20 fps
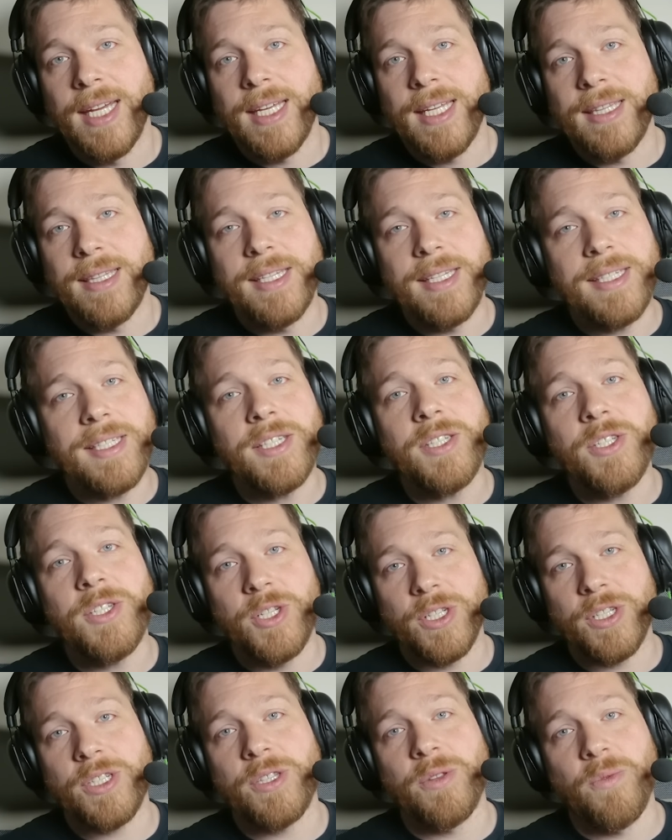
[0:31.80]
this is
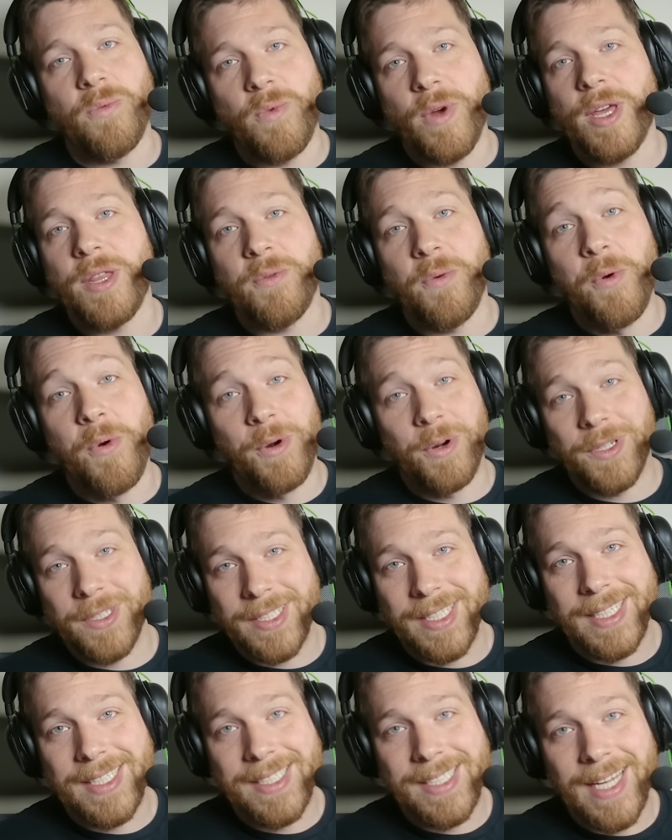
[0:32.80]
just the way the
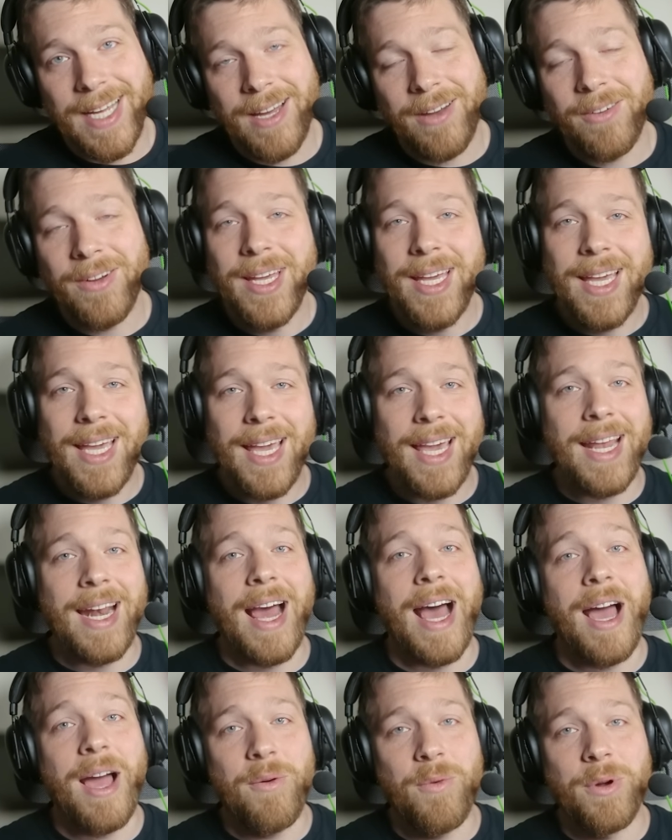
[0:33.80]
world is now, and
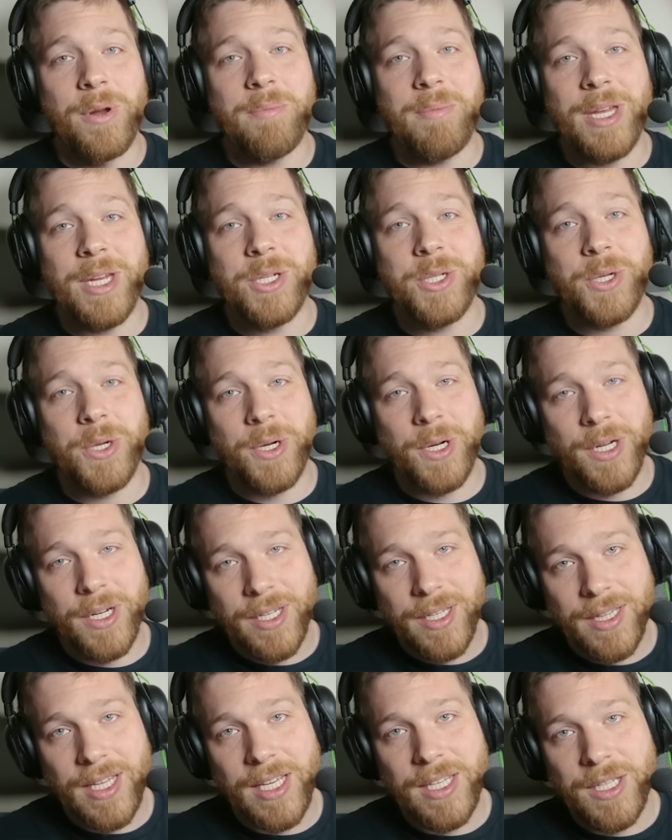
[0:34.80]
I want to make sure
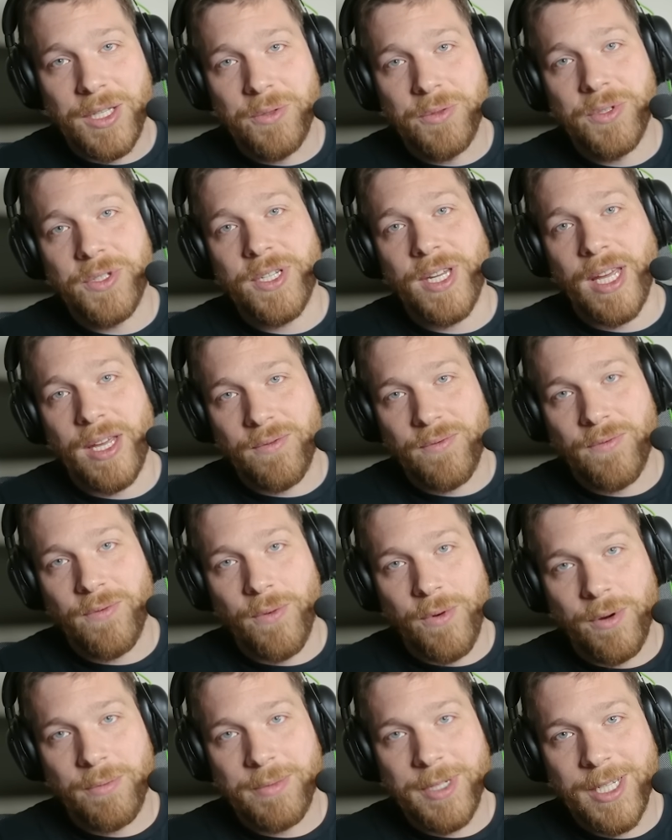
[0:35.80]
that you stay
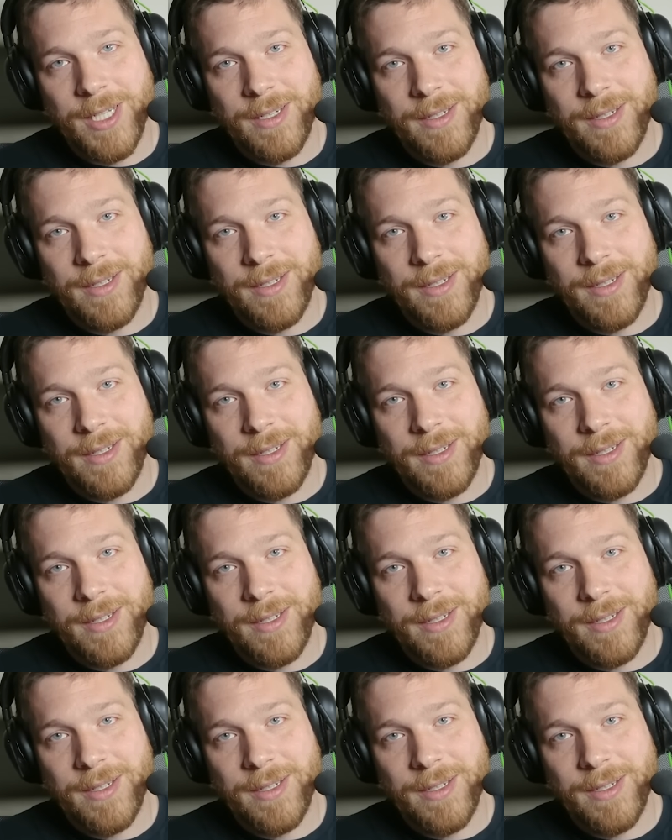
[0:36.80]
informed.